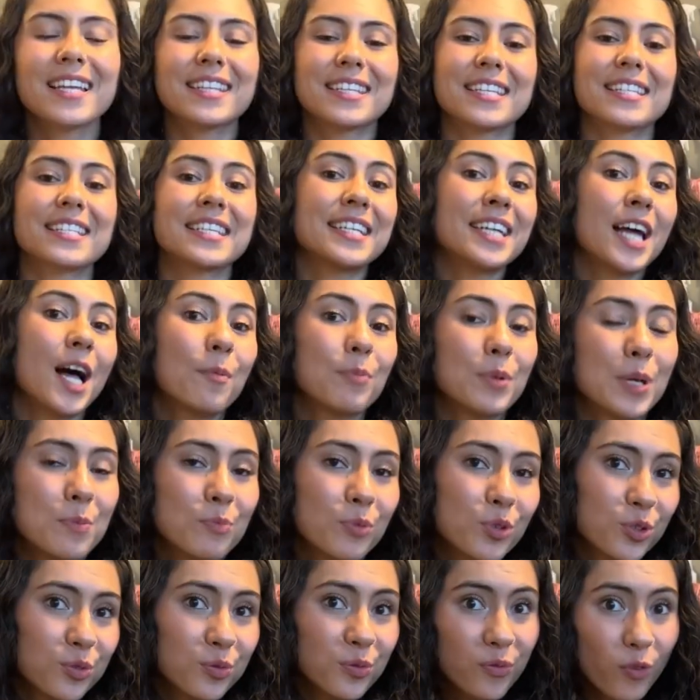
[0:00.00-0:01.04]
This can help
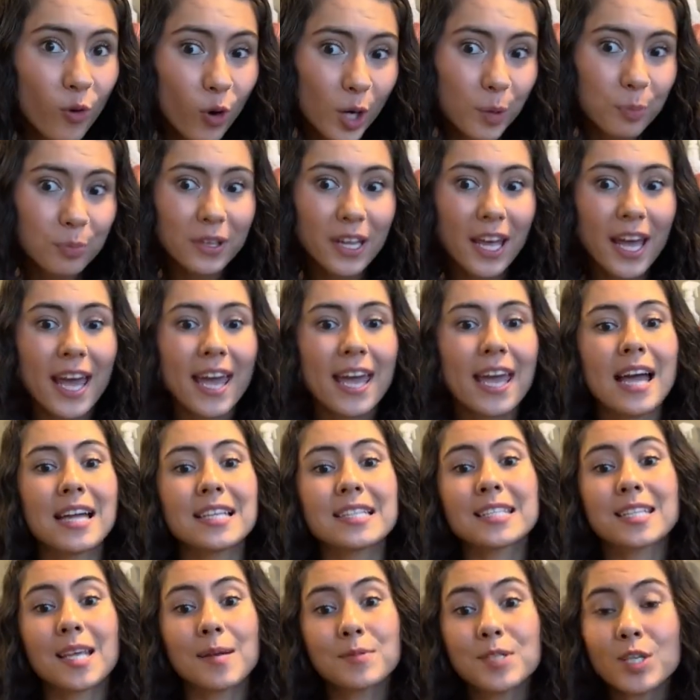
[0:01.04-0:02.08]
improve foreplay
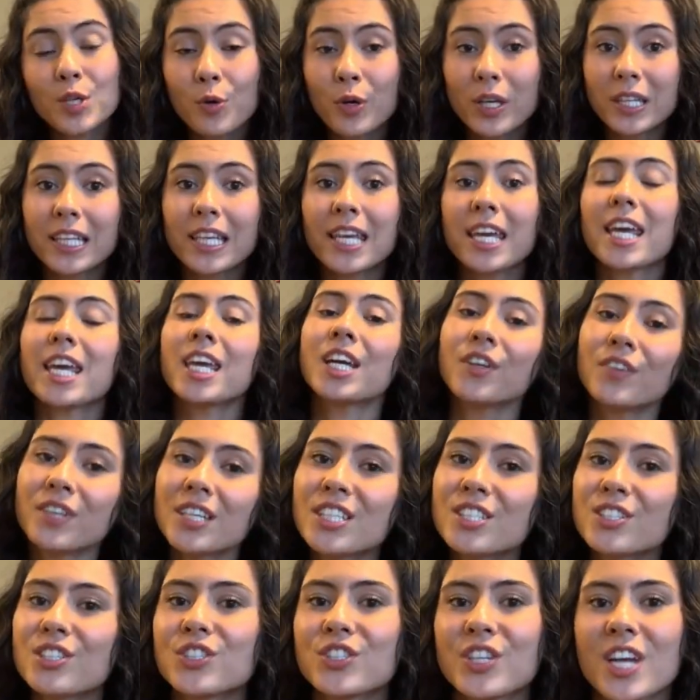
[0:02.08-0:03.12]
and subsequently
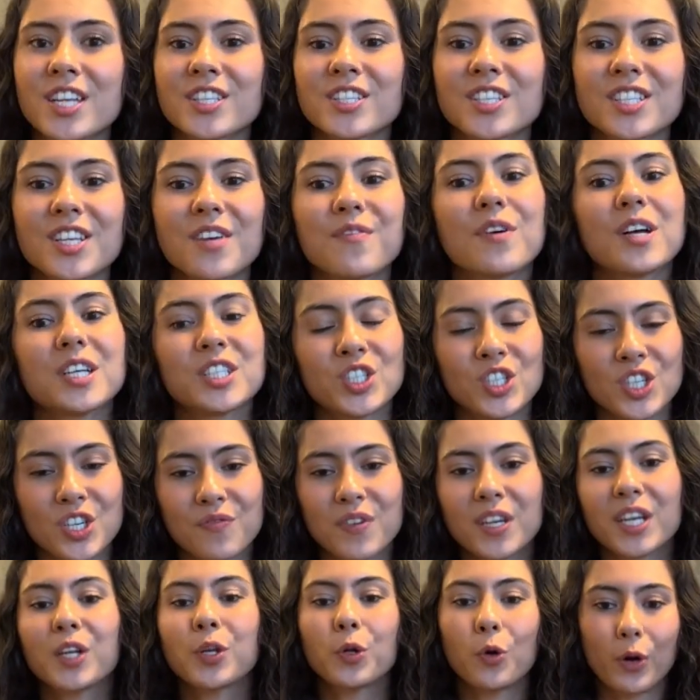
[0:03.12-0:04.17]
increase your chances of
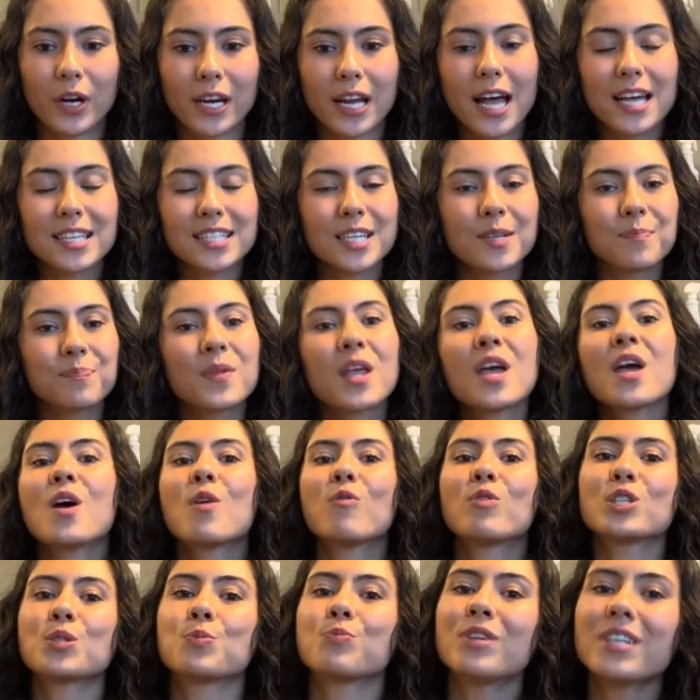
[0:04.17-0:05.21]
achieving an orgasm,
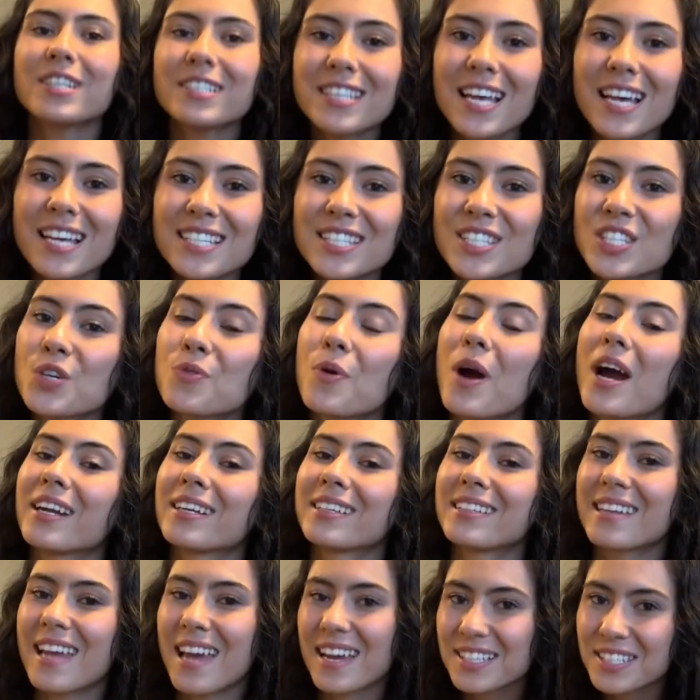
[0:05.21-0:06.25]
which brings us to our
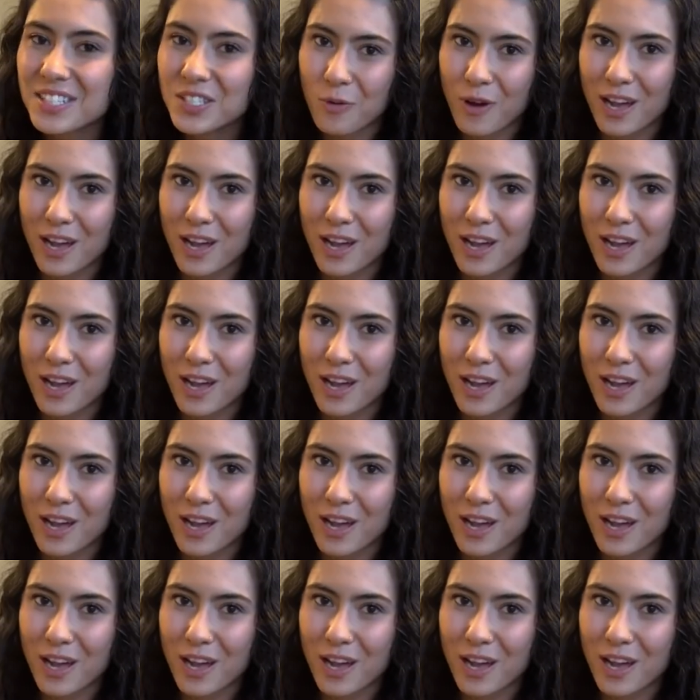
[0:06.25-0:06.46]
next